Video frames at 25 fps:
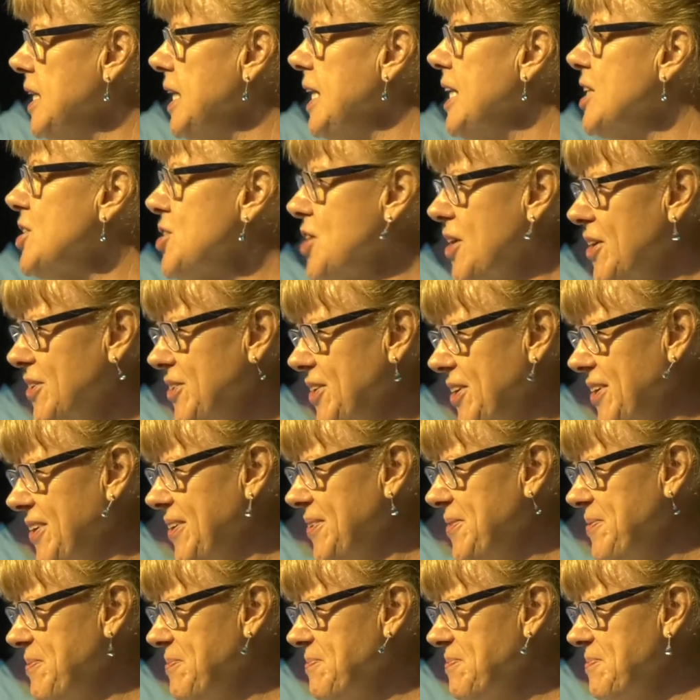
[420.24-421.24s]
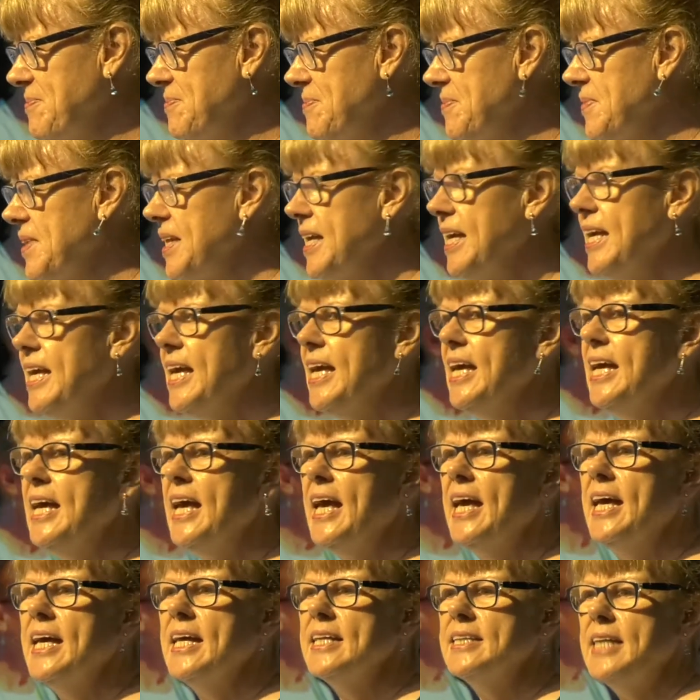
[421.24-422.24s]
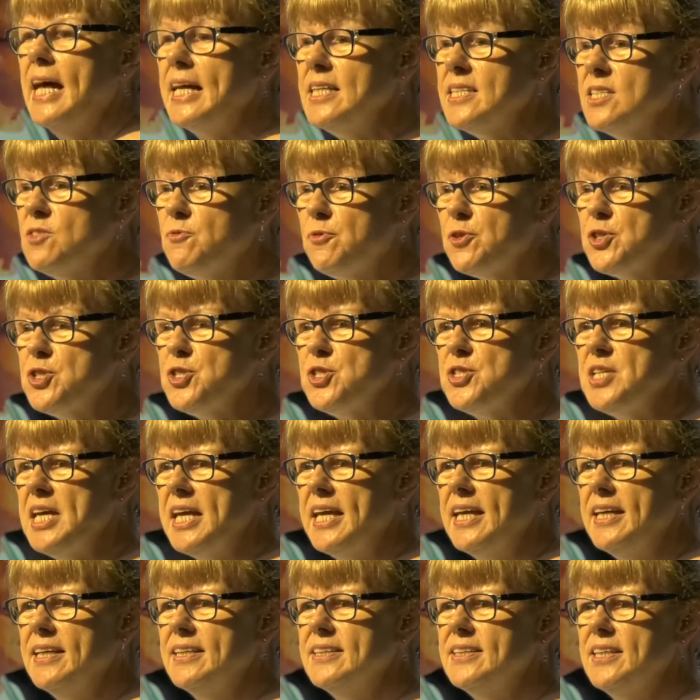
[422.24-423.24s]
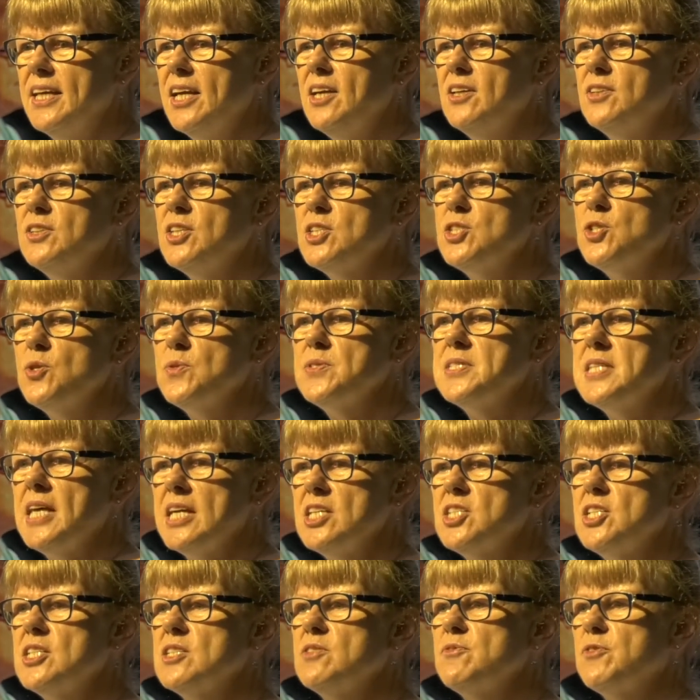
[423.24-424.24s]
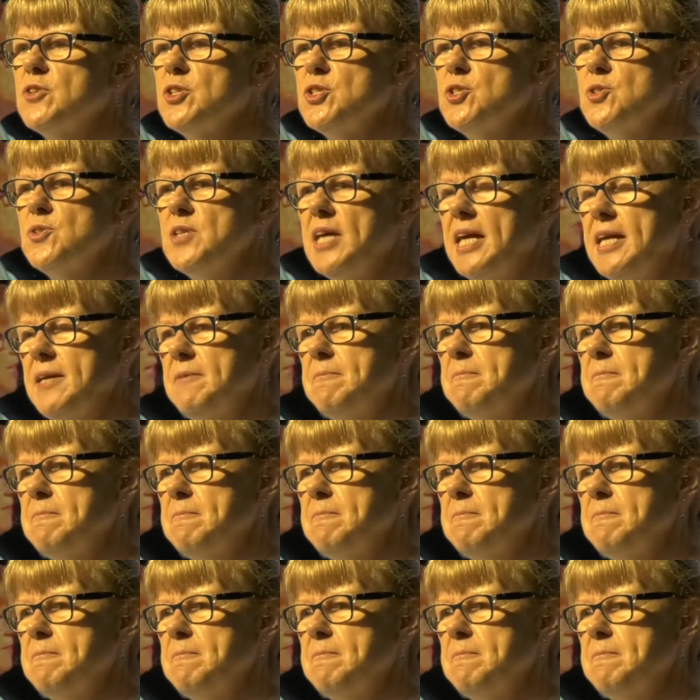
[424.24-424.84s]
each other. That's for today. They're the 2 sessions for today.